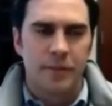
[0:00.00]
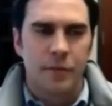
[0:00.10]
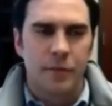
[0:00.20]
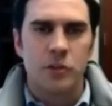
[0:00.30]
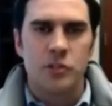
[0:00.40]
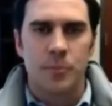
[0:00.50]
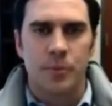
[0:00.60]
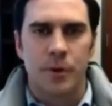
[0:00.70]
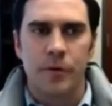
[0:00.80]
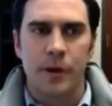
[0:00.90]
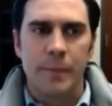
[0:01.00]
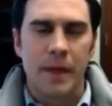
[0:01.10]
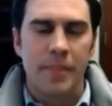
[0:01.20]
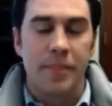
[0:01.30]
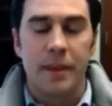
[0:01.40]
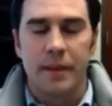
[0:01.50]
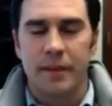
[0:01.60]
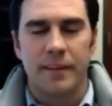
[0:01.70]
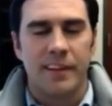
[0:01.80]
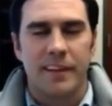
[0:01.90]
As far as your program, I
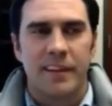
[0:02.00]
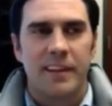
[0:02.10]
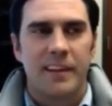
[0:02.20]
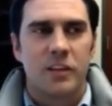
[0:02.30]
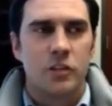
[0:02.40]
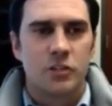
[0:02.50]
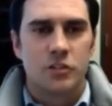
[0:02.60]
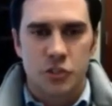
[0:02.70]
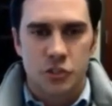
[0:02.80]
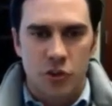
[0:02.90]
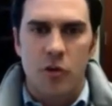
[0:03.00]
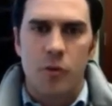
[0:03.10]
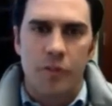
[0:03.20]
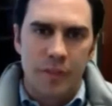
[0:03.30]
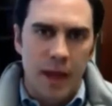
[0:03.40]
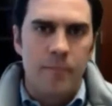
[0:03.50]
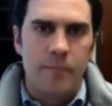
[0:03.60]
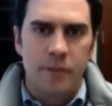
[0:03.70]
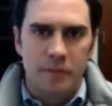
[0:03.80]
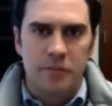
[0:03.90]
think just to start with the
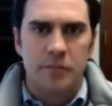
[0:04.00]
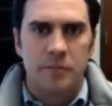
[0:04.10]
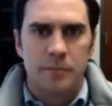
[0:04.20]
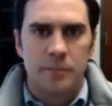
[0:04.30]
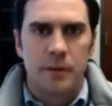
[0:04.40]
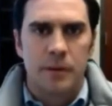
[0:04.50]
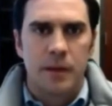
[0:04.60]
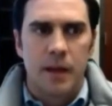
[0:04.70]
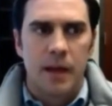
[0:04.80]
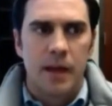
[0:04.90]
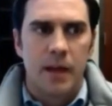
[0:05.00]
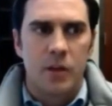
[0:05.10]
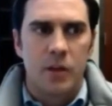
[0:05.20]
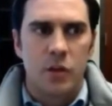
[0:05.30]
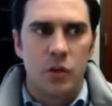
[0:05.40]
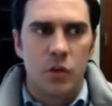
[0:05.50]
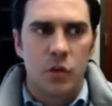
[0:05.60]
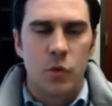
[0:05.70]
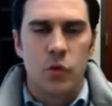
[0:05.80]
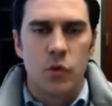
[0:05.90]
obvious,
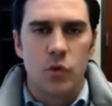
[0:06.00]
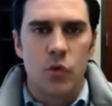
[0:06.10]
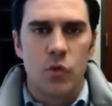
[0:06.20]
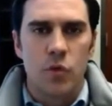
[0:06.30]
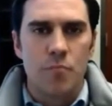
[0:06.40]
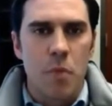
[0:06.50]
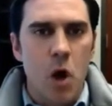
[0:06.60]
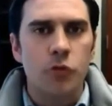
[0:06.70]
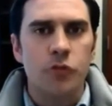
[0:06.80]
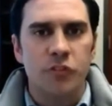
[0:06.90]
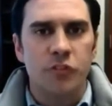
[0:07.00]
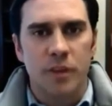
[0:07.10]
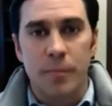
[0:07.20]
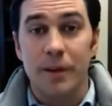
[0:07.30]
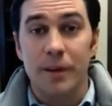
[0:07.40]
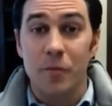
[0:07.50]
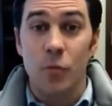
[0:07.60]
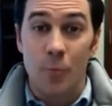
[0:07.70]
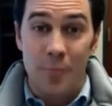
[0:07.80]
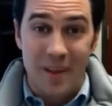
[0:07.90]
the most
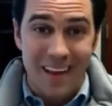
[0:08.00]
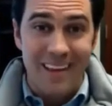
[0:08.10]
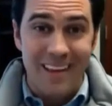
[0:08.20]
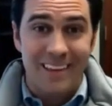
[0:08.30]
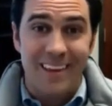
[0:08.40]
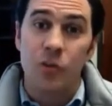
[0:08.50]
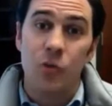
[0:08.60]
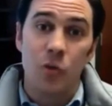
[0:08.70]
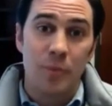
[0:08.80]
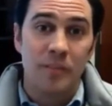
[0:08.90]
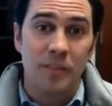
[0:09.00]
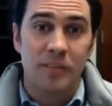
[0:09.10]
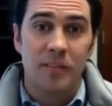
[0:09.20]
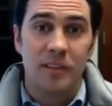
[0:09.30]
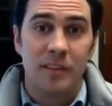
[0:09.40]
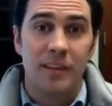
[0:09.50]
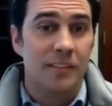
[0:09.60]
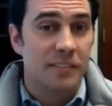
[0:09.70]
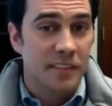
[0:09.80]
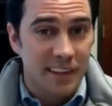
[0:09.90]
somebody will pay in your business
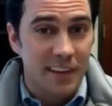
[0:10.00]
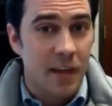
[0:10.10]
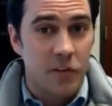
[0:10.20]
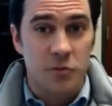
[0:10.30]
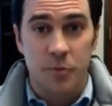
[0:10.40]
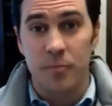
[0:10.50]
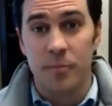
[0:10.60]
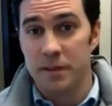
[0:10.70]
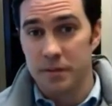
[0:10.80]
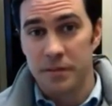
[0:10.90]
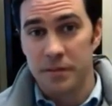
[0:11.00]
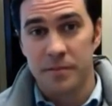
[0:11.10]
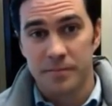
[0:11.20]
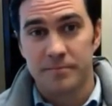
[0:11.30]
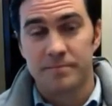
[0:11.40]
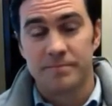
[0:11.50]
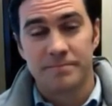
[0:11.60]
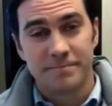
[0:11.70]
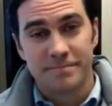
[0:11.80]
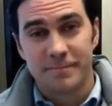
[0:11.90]
is $10 per month.
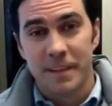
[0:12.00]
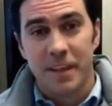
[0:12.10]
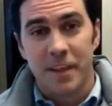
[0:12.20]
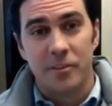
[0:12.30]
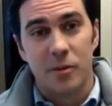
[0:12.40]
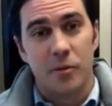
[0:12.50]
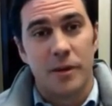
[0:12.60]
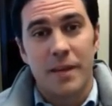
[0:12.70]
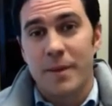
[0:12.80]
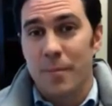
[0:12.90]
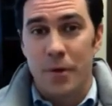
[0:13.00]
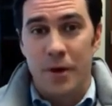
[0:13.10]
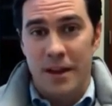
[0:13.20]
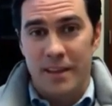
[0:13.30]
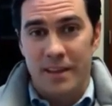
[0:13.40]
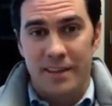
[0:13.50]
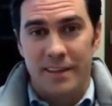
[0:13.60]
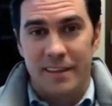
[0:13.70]
So give me a break.